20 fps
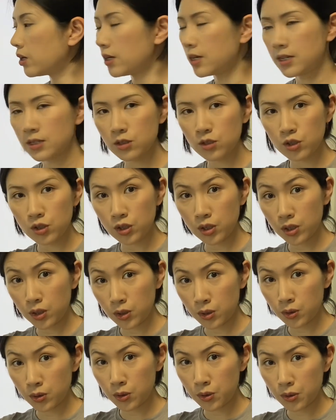
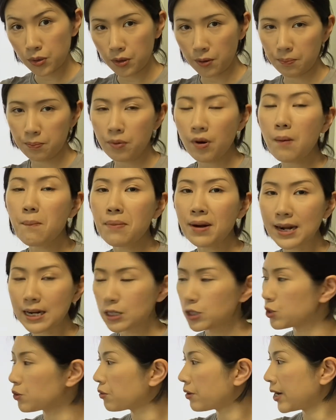into the
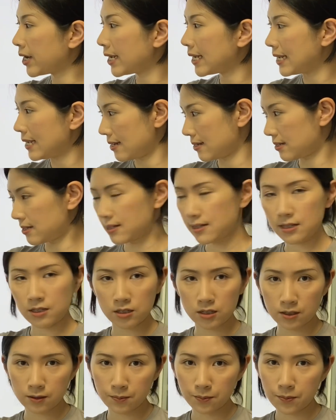preparatory
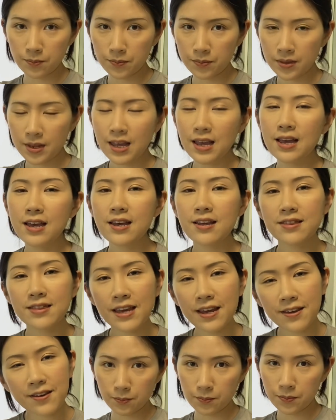pronoun it.